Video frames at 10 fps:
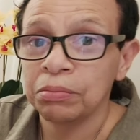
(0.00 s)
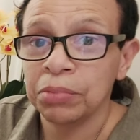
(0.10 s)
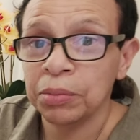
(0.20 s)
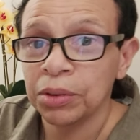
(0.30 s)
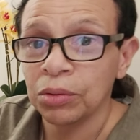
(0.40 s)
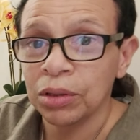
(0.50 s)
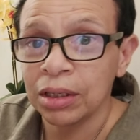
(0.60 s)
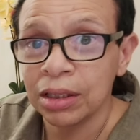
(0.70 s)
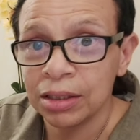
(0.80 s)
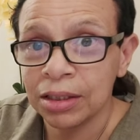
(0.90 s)
people don't
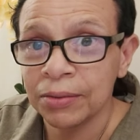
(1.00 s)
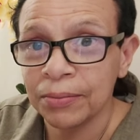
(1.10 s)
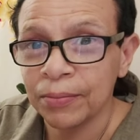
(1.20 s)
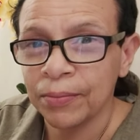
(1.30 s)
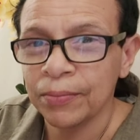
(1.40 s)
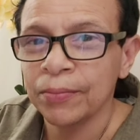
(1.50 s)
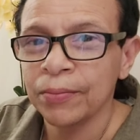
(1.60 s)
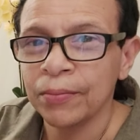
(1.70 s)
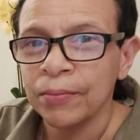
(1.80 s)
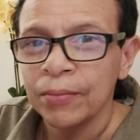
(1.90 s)
want to listen.
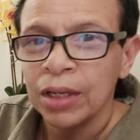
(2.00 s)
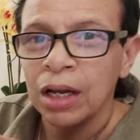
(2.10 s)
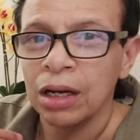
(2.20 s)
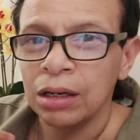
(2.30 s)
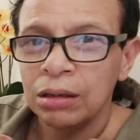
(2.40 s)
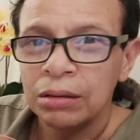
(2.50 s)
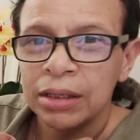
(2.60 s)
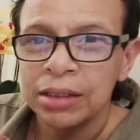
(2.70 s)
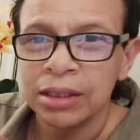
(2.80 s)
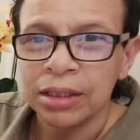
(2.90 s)
Oh,
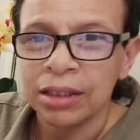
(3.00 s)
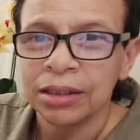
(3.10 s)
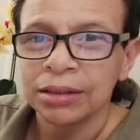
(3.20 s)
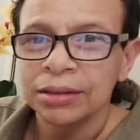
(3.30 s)
I see.